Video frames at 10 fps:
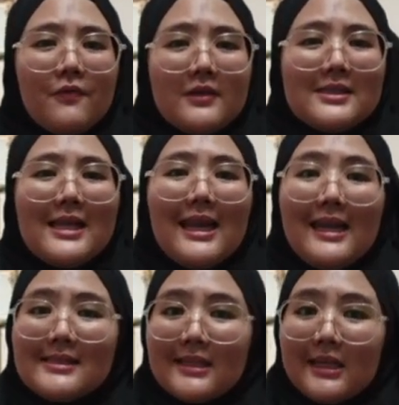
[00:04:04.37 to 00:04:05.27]
First,
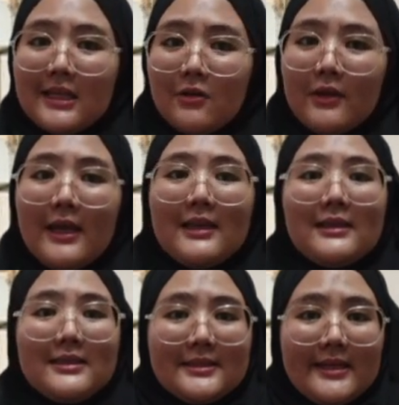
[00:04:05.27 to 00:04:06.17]
let's take a look
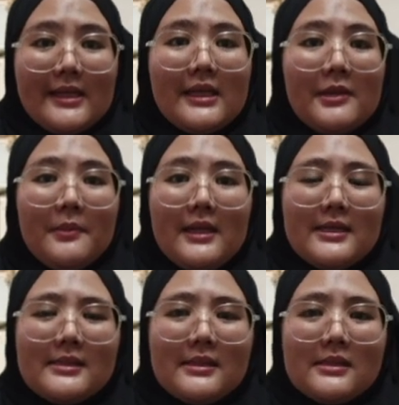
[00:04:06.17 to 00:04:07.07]
at the strength in my
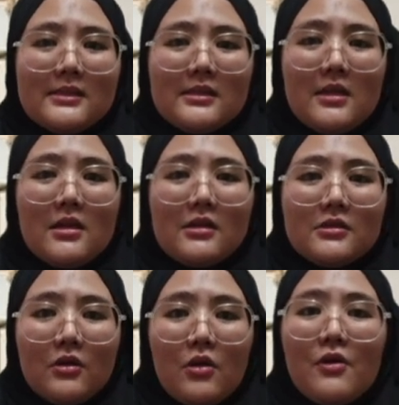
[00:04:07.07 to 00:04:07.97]
lessons.
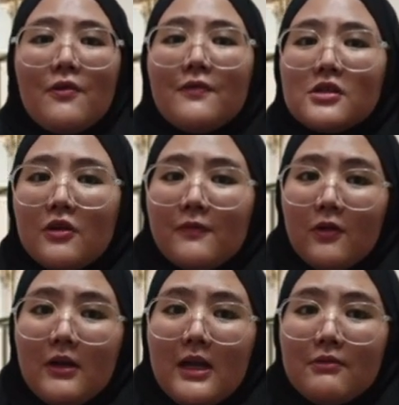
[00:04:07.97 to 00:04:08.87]
So, first of
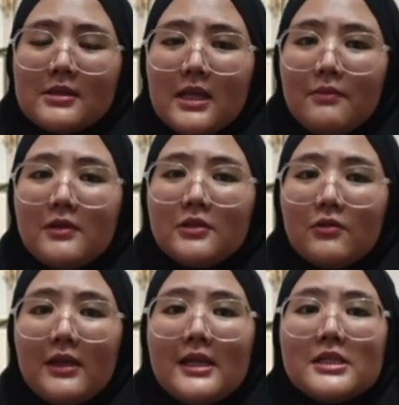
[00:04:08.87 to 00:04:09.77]
all, I was able
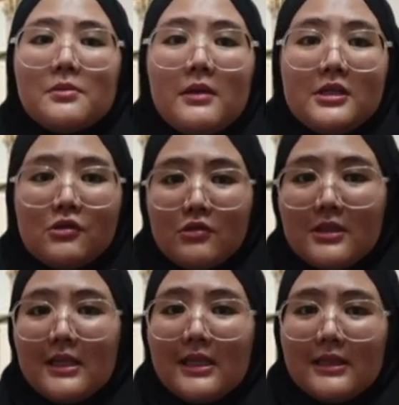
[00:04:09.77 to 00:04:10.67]
to catch my
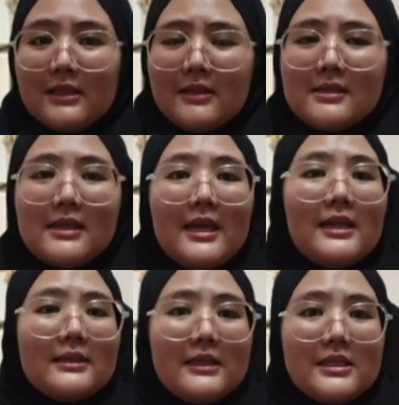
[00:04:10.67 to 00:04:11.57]
student interest
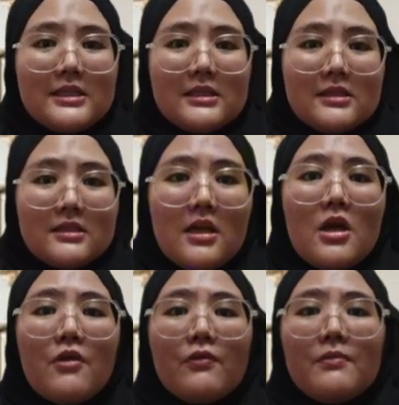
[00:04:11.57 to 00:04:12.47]
and attentions
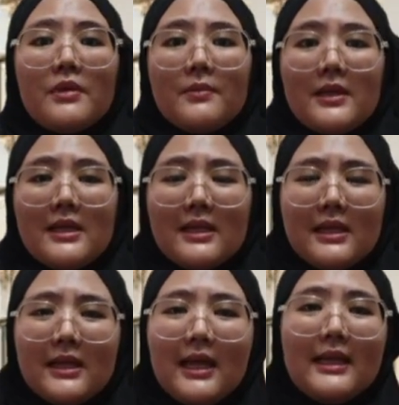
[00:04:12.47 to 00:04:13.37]
from the
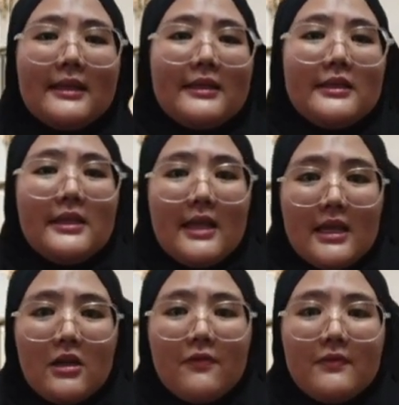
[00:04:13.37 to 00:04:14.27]
beginning until the
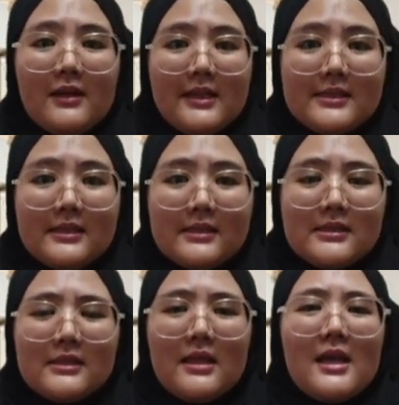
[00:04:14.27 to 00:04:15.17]
end of the lessons.